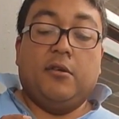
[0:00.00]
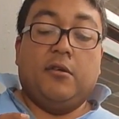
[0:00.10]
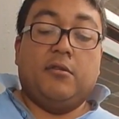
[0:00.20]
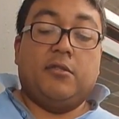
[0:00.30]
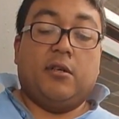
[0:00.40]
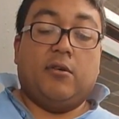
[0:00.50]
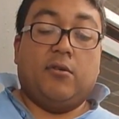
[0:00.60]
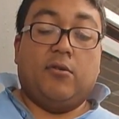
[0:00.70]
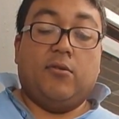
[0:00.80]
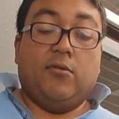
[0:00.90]

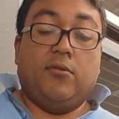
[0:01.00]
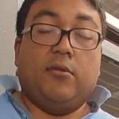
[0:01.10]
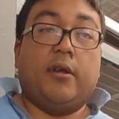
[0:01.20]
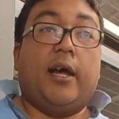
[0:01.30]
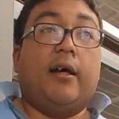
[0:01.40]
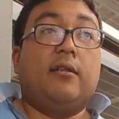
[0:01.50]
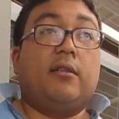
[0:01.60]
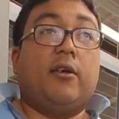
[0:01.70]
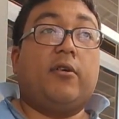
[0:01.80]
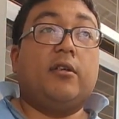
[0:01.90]
So yeah,
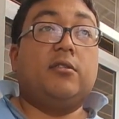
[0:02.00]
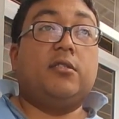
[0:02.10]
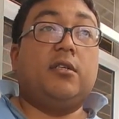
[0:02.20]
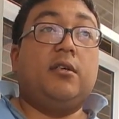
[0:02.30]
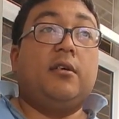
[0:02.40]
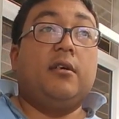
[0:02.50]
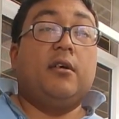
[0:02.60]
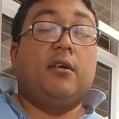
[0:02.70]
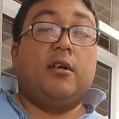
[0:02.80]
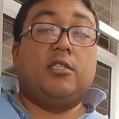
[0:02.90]
there you can see
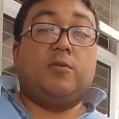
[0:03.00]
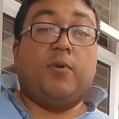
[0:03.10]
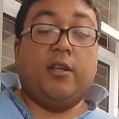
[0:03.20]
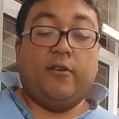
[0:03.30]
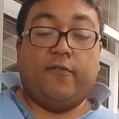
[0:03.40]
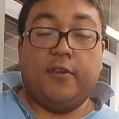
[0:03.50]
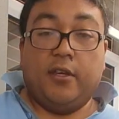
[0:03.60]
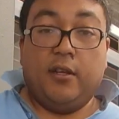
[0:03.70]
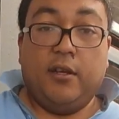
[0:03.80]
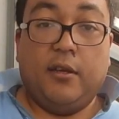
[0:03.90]
it's spinning
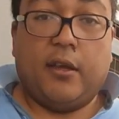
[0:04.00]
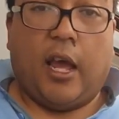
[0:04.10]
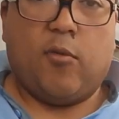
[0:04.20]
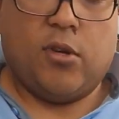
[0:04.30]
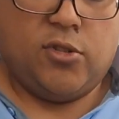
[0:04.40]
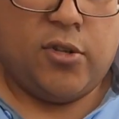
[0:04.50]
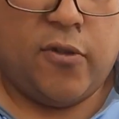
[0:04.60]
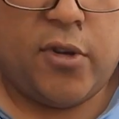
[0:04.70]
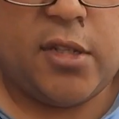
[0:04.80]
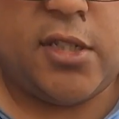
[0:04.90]
freely. I'm not sure if
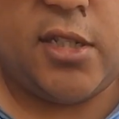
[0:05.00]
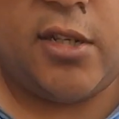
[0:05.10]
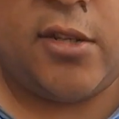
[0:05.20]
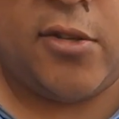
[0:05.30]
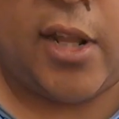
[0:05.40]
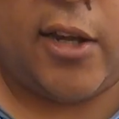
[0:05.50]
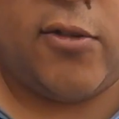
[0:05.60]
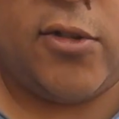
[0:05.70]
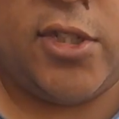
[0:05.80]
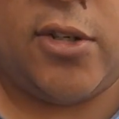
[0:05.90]
you can see, like you
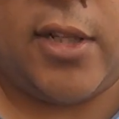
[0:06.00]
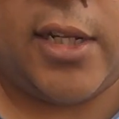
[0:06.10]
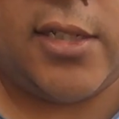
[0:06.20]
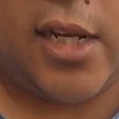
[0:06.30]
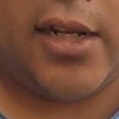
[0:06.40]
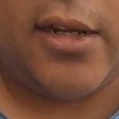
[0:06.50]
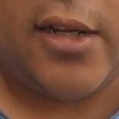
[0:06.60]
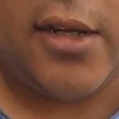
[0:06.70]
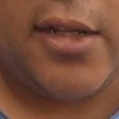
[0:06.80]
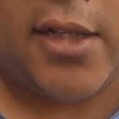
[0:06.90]
could see on that side.
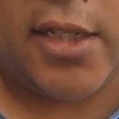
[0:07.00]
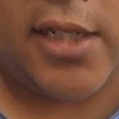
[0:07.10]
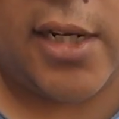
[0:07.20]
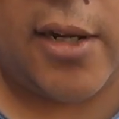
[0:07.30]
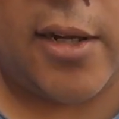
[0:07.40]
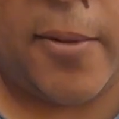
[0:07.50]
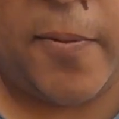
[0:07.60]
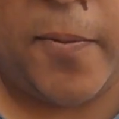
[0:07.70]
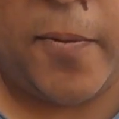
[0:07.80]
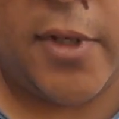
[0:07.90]
There's like
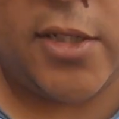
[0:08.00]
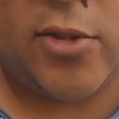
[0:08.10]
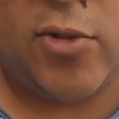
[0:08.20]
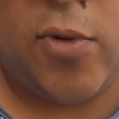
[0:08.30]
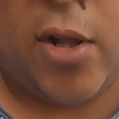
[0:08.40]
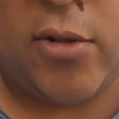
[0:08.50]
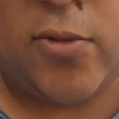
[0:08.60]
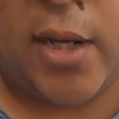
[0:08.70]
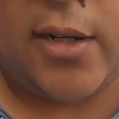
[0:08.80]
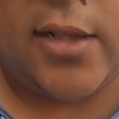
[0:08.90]
there's 2 holes,
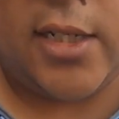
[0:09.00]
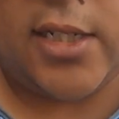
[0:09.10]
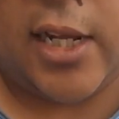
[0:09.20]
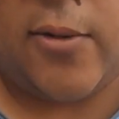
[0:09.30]
one on this side,